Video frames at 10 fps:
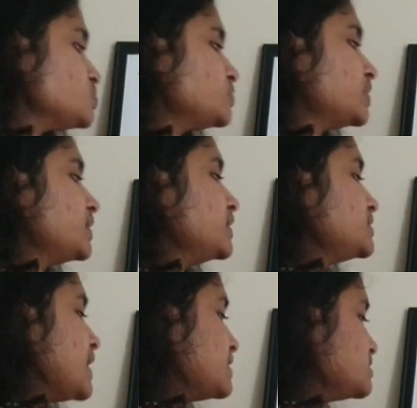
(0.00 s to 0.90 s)
So the
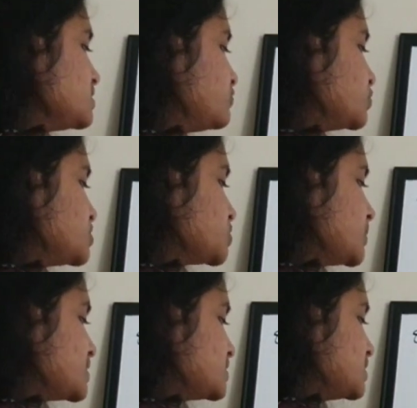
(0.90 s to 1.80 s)
correct answer for this
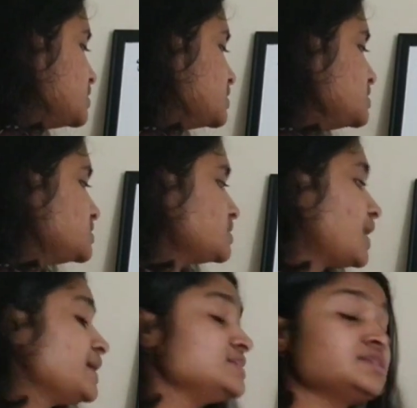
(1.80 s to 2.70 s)
question is
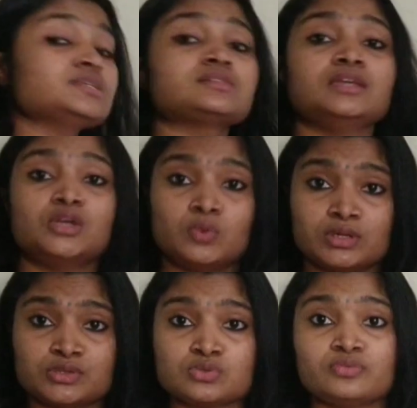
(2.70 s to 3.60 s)
I6
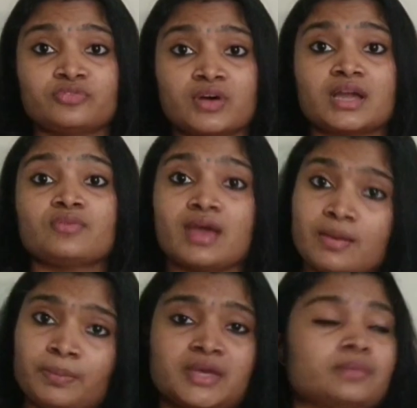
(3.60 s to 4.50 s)
equal to 5
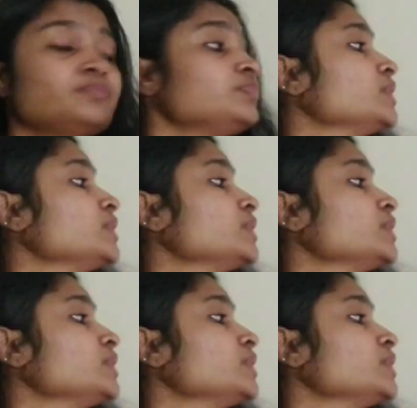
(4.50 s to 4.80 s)
ampere.